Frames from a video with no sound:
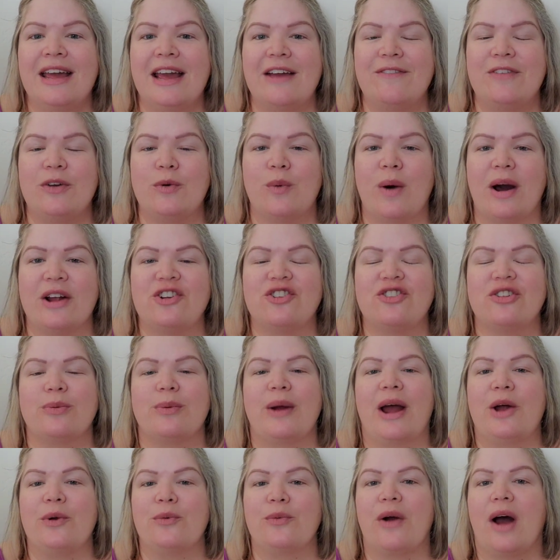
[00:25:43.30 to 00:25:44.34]
If you watch the
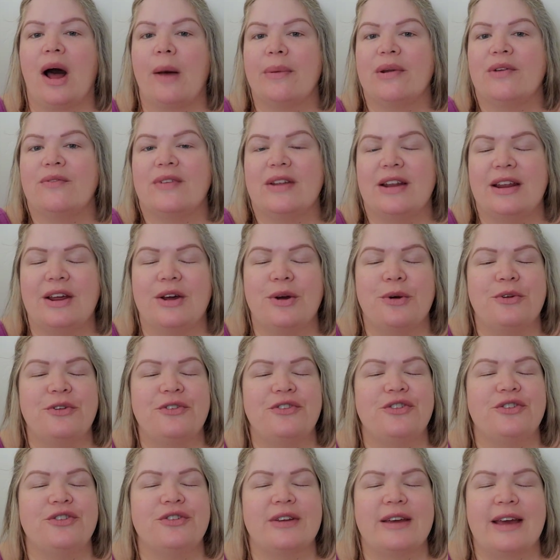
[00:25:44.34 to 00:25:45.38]
round robin
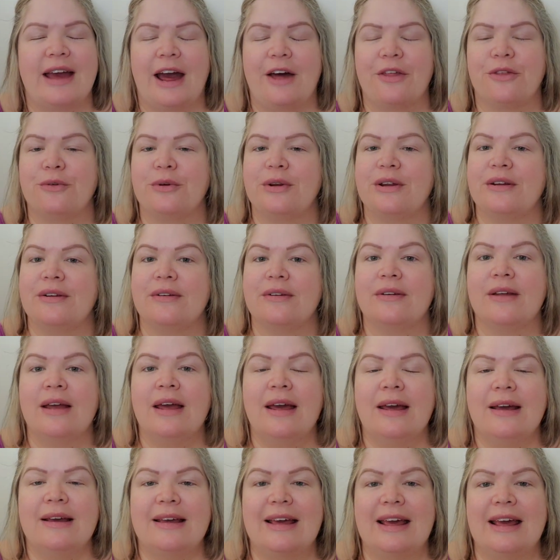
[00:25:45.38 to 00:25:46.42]
videos, Catherine
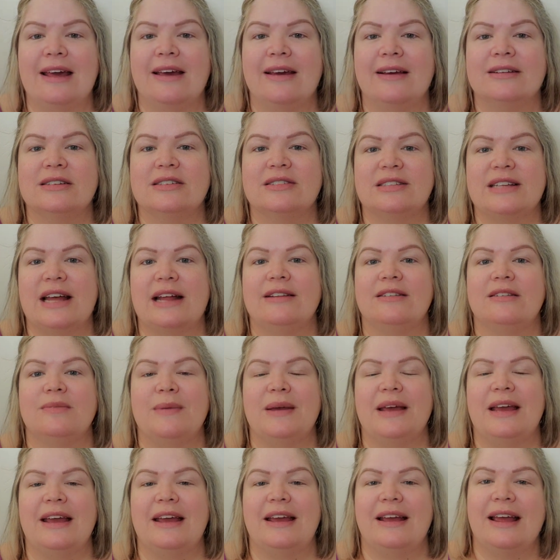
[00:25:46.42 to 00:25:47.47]
King sent
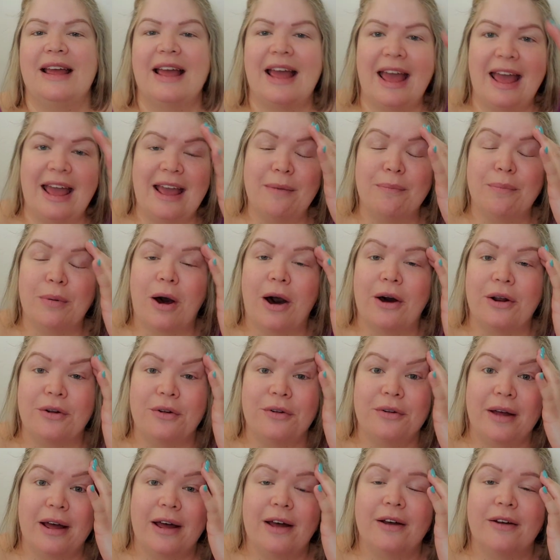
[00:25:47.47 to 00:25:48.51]
me a
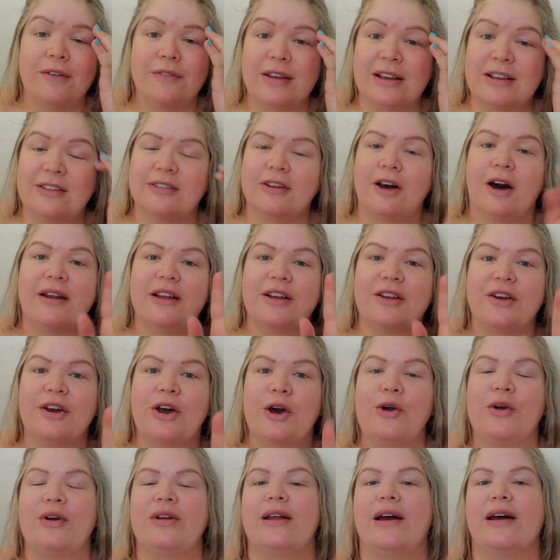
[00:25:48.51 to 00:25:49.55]
bottle of exotic
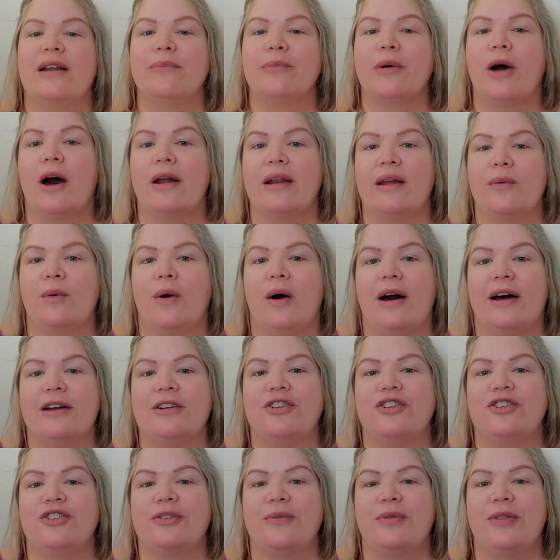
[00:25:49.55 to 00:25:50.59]
coconut body
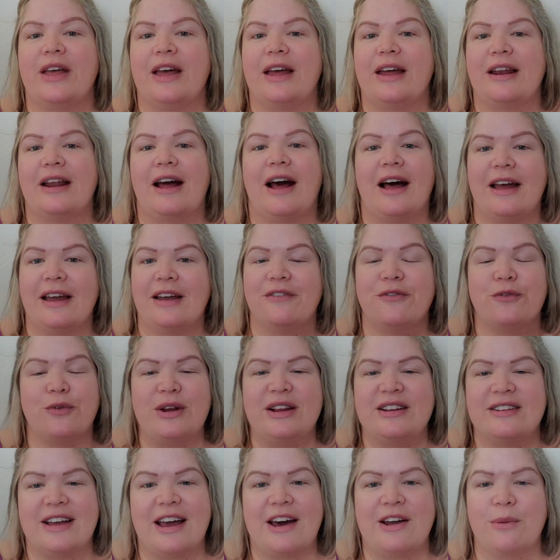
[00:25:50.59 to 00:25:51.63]
wash that I
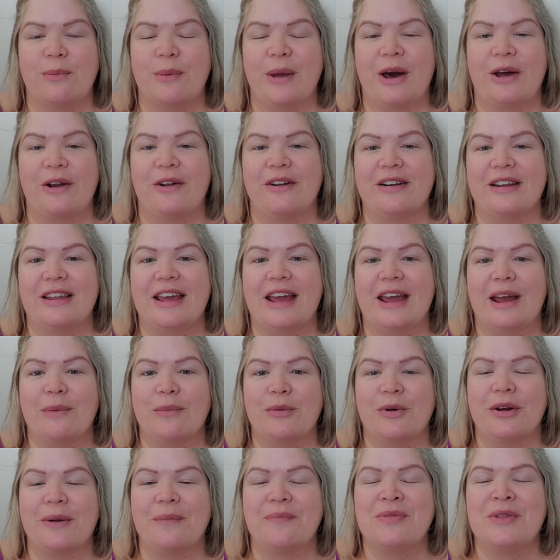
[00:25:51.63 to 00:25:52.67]
freaked out about on
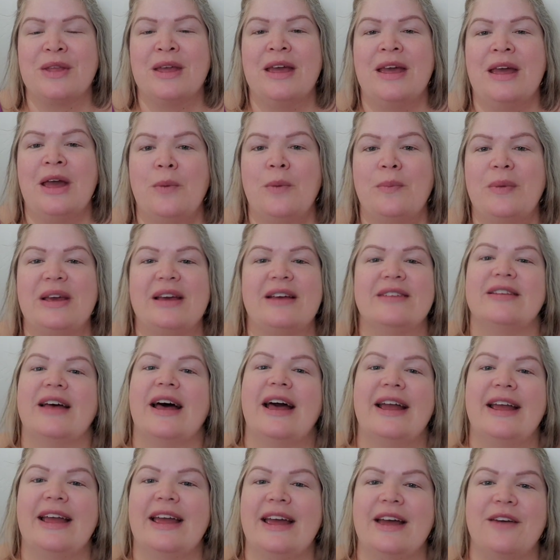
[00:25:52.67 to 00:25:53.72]
camera because
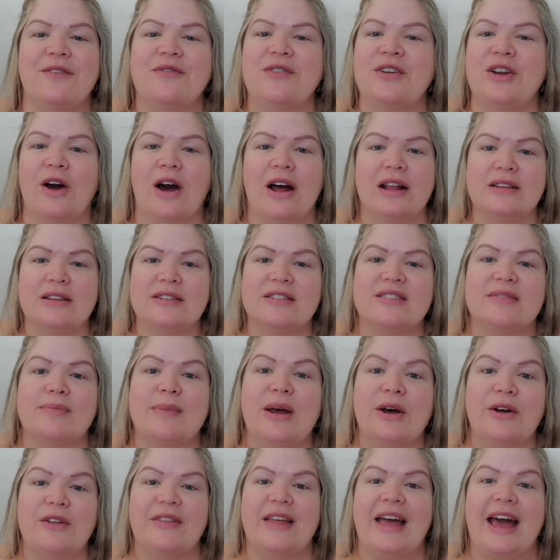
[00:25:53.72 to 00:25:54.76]
I have not
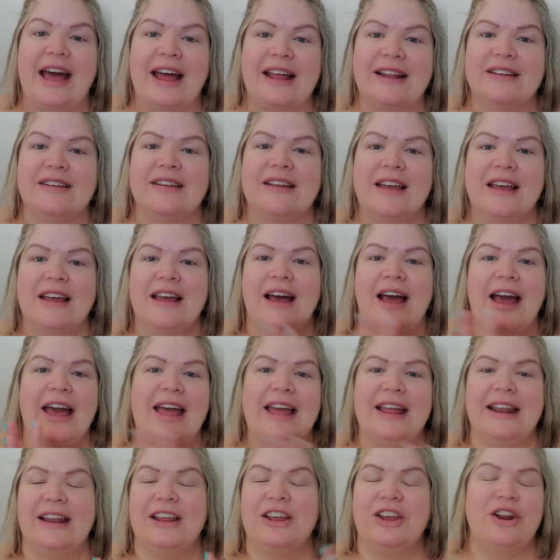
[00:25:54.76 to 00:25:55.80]
smelled that.
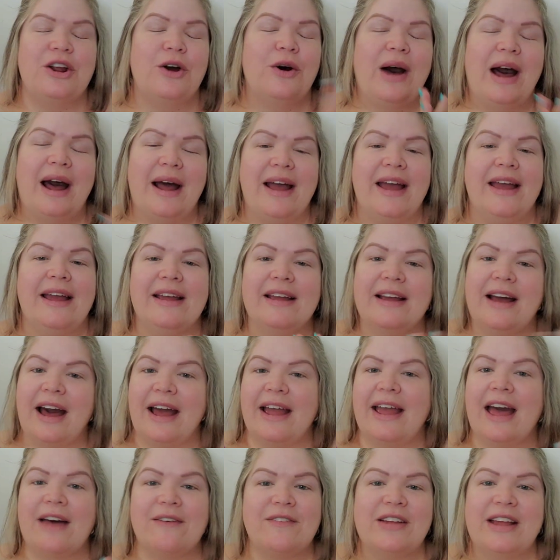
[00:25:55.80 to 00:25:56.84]
And, you know, I,
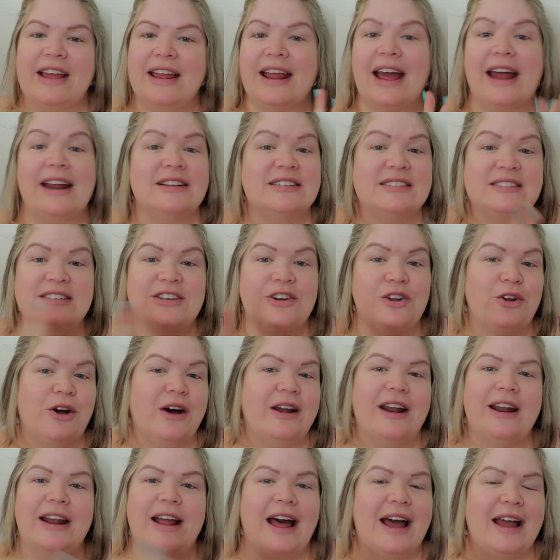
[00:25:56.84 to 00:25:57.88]
I have it, it had a seal
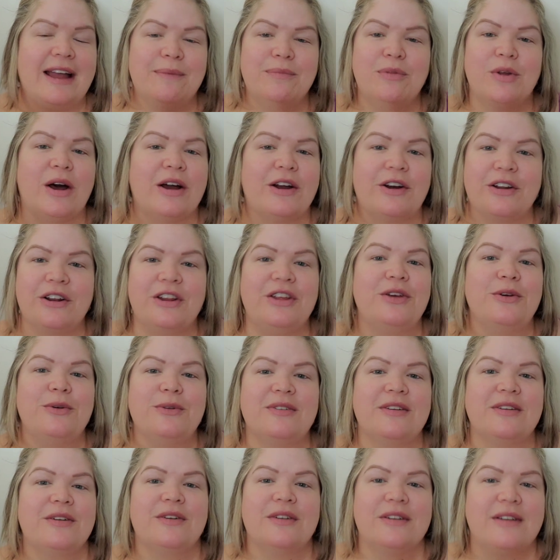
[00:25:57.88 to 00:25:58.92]
on it. I'm not going to
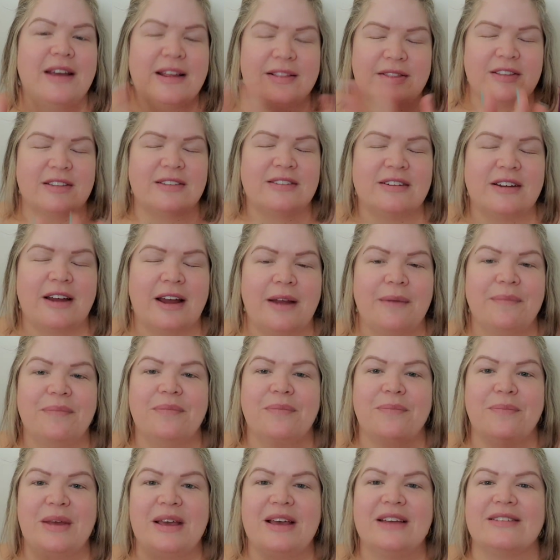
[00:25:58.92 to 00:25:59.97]
use it at this time
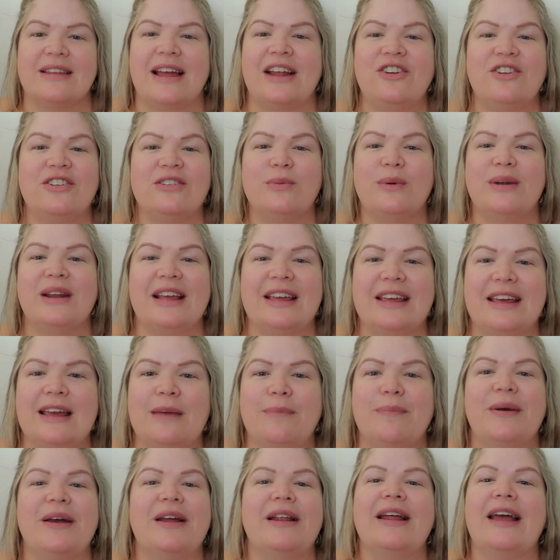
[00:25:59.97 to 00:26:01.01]
because I just want to
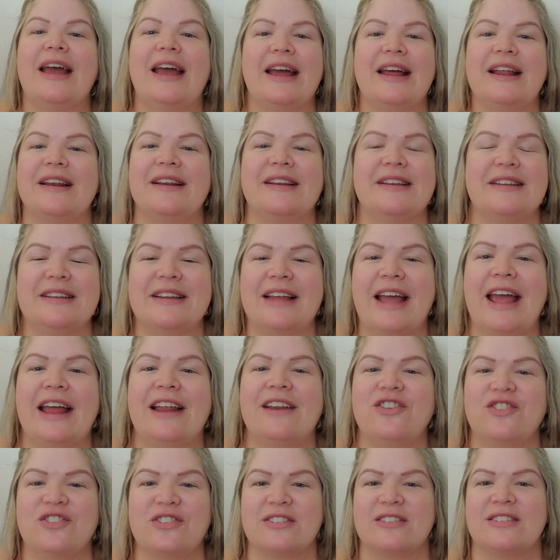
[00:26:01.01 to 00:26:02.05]
keep it and,
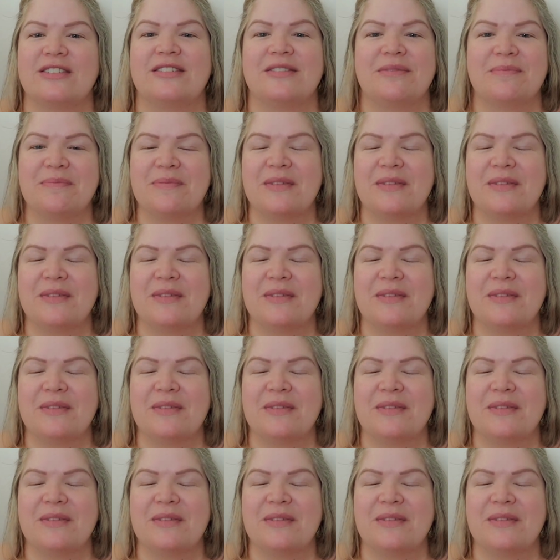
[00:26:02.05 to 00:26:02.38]
and just